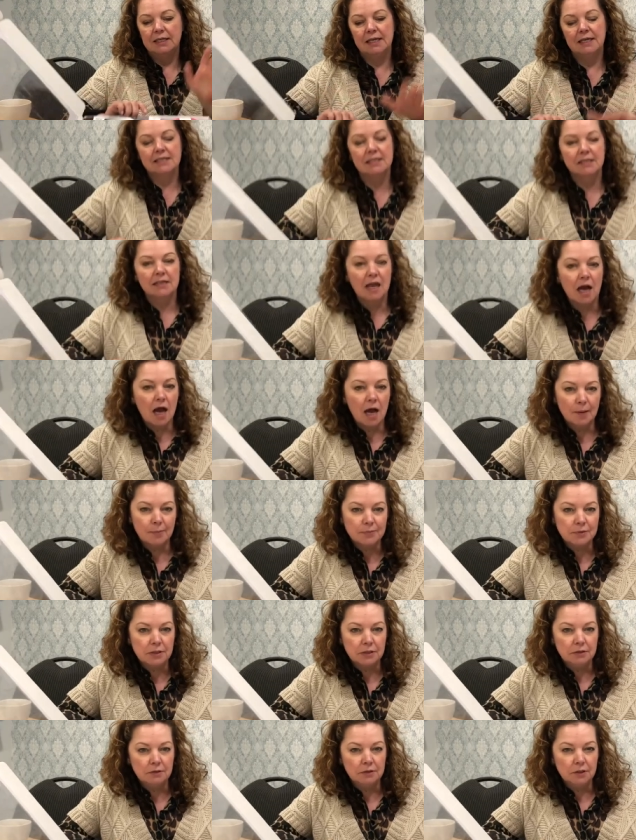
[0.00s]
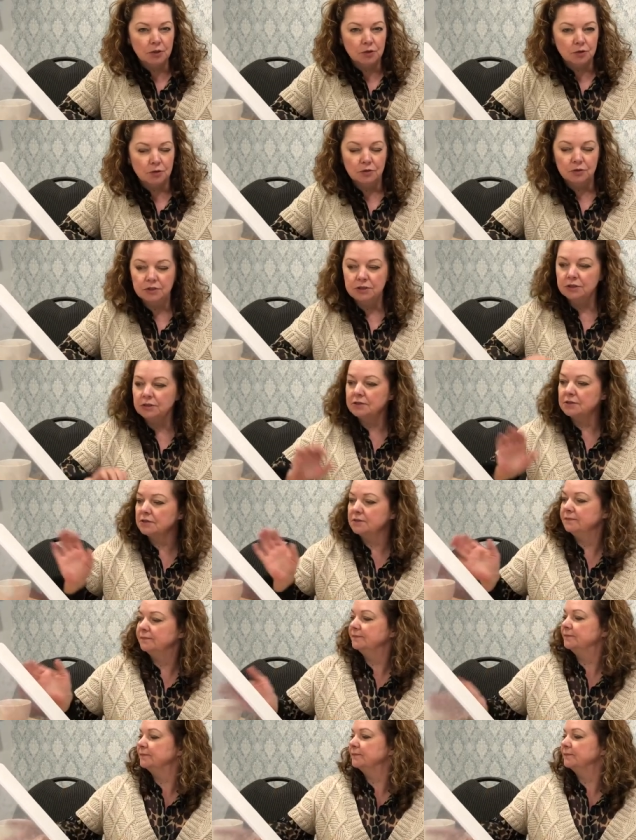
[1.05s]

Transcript: Isn't that absolutely gorgeous?